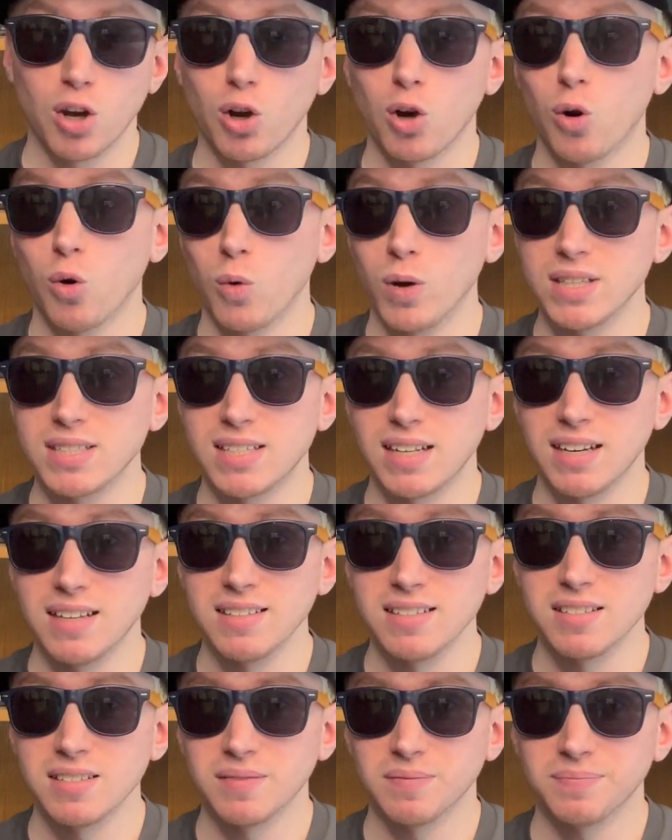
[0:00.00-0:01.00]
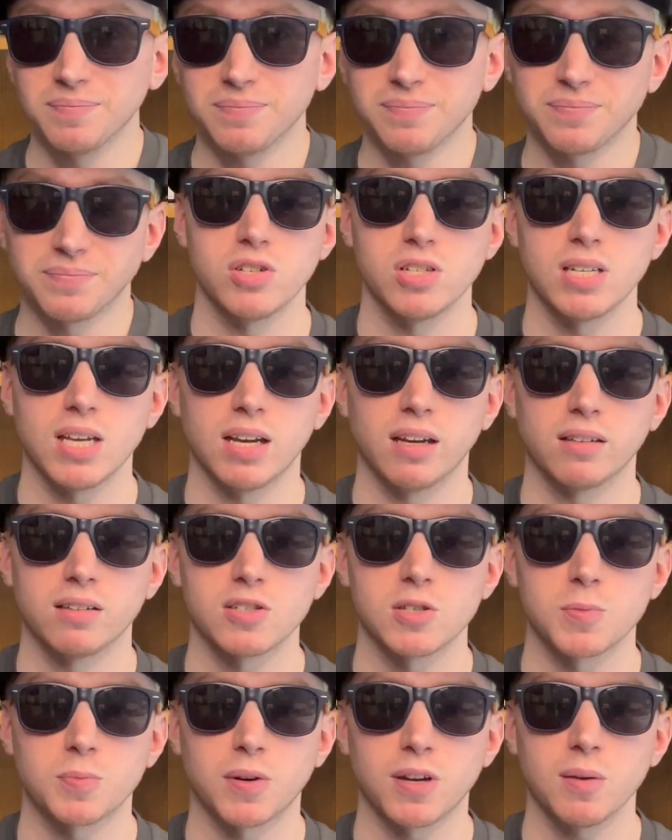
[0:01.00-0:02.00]
Coincidence? She's heading
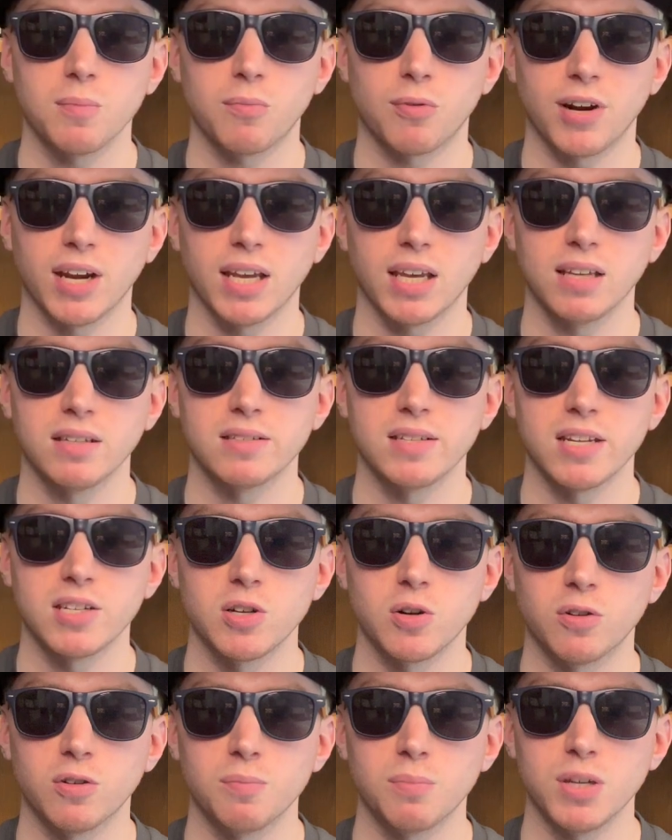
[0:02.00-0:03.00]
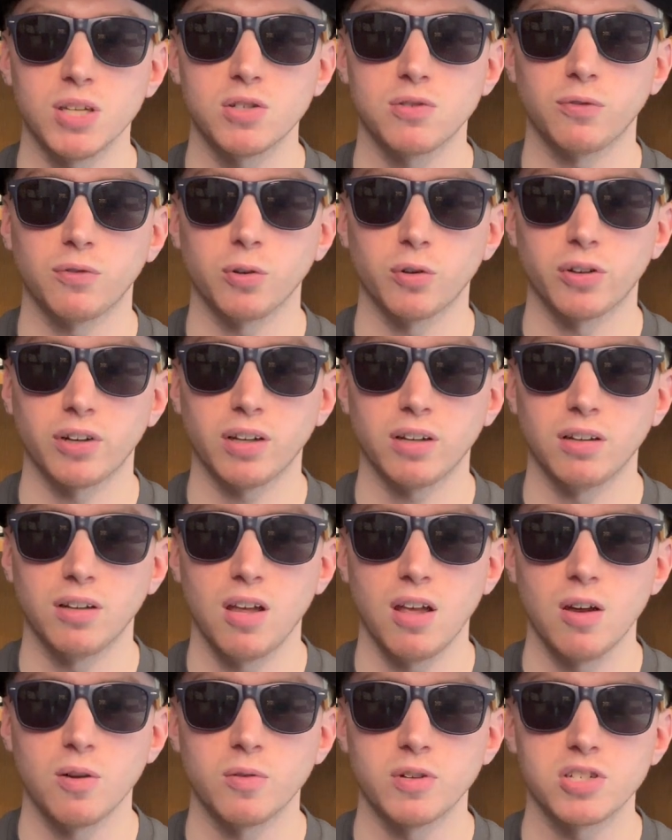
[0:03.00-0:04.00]
to spring break in Daytona Beach, Florida,
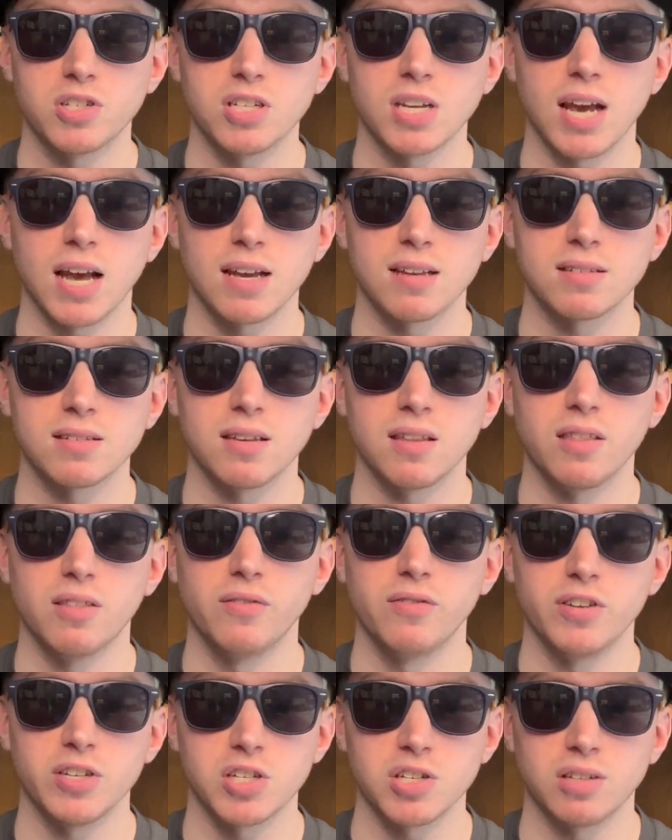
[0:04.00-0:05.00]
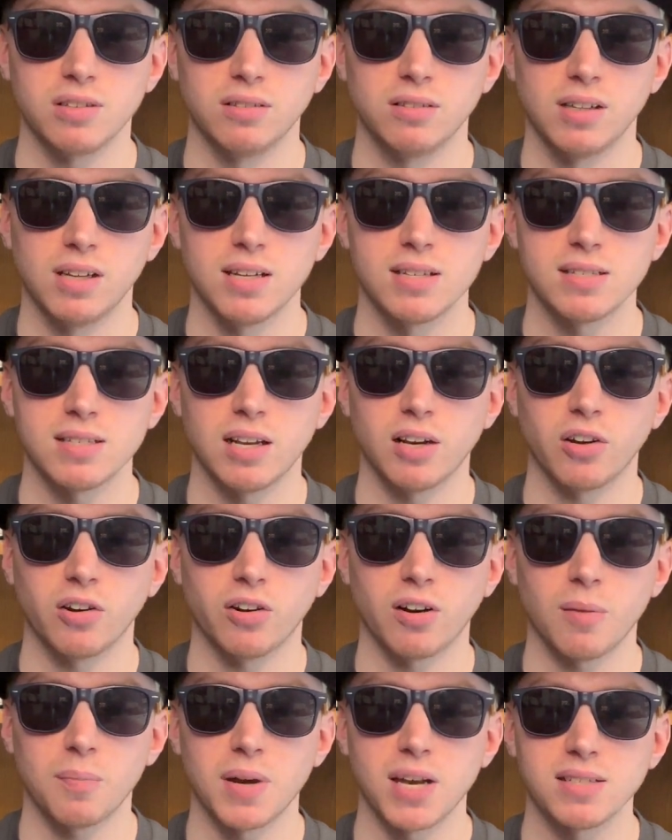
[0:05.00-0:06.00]
when she has the vision, setting
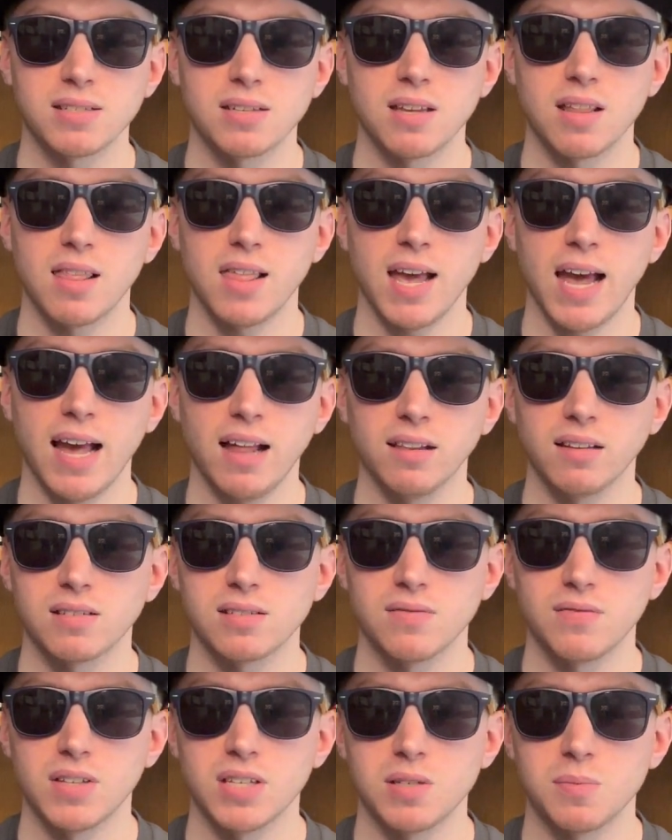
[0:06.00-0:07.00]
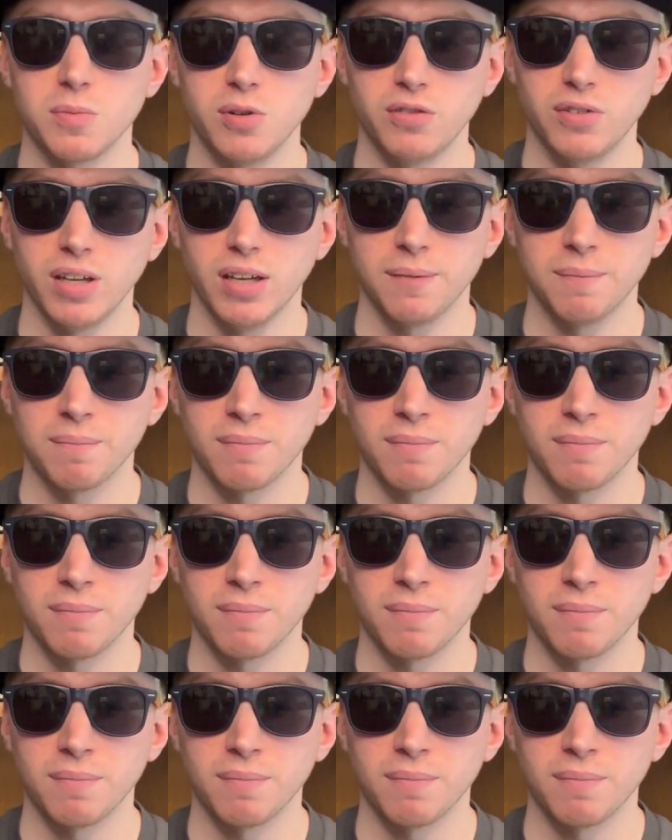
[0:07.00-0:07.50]
her up as the Alex of this movie.